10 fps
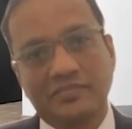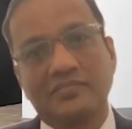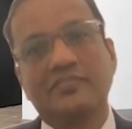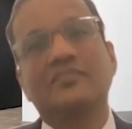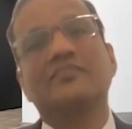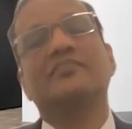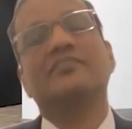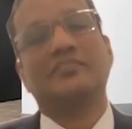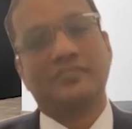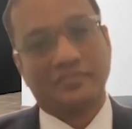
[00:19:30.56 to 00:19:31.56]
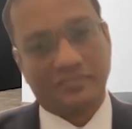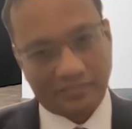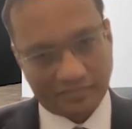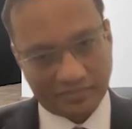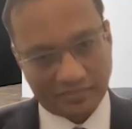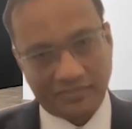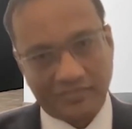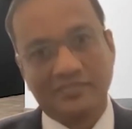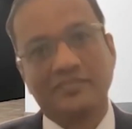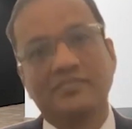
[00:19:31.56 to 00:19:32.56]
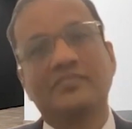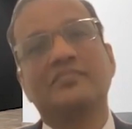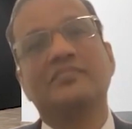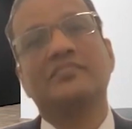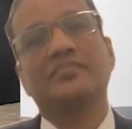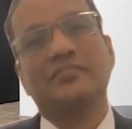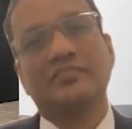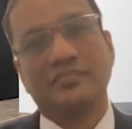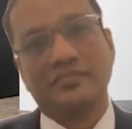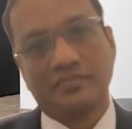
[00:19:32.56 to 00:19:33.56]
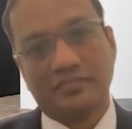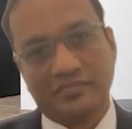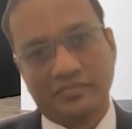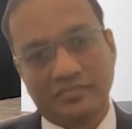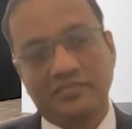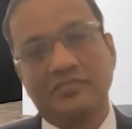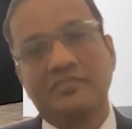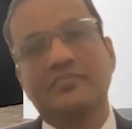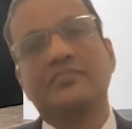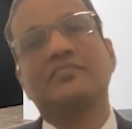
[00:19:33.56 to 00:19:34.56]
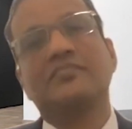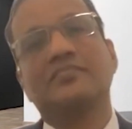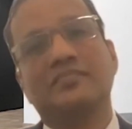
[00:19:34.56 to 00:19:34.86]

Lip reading: We have a country partnership with the Israel FinTech Center,